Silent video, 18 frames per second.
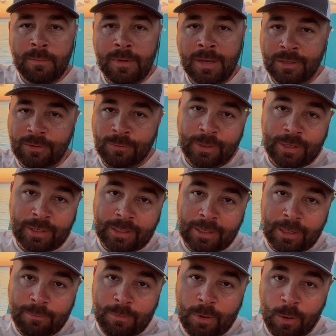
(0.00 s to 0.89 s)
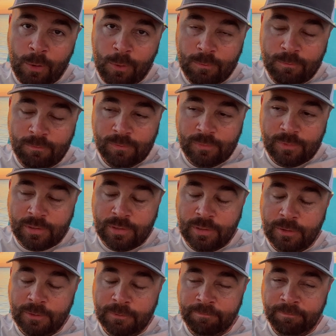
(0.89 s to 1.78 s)
is we couldn't get them home.
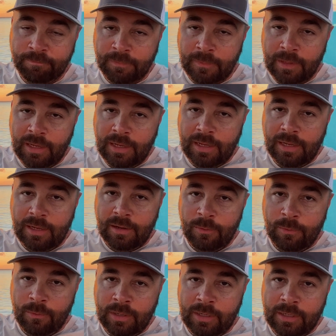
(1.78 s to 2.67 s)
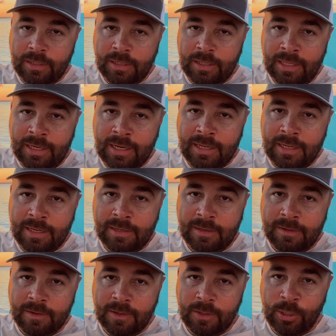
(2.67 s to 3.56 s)
So we cleaned
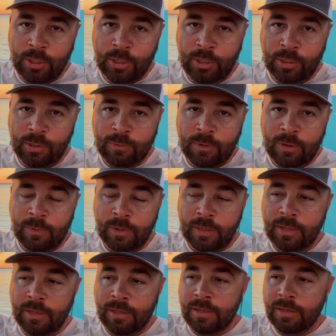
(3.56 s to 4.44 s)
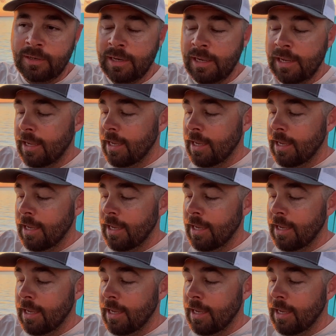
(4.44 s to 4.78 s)
and cooked what we could,